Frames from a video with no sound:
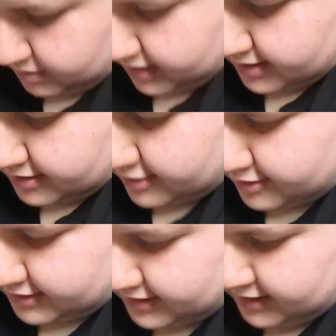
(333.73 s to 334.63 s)
What
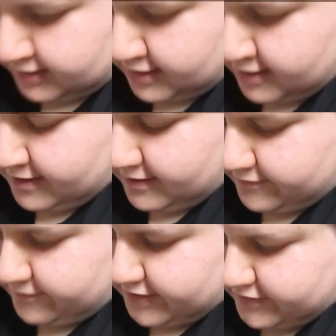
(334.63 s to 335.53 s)
early
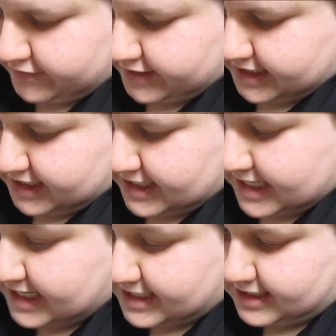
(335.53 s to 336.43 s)
50
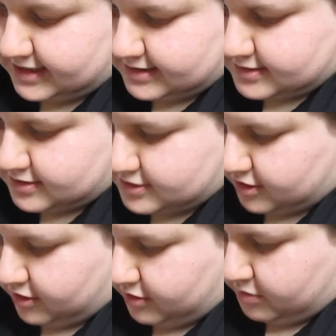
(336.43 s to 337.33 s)
Kitties
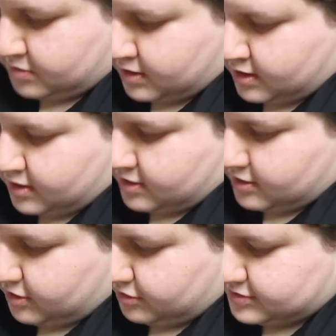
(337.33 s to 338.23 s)
show
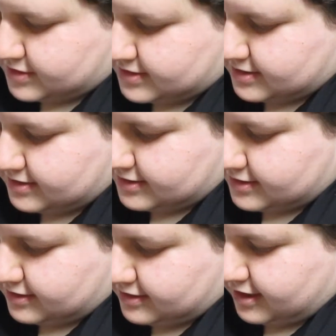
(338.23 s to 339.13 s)
host
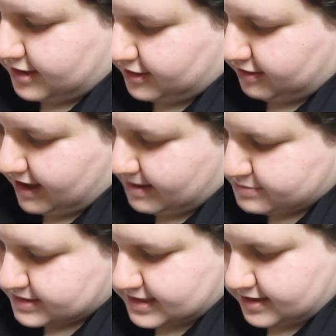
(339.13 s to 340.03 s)

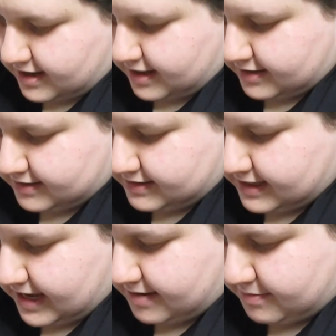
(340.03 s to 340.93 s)
collapsed on
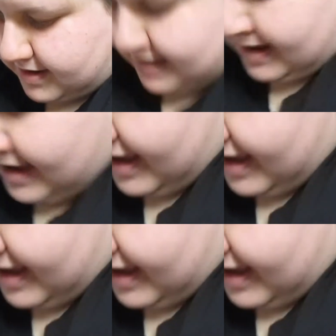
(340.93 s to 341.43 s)
camera? Oh my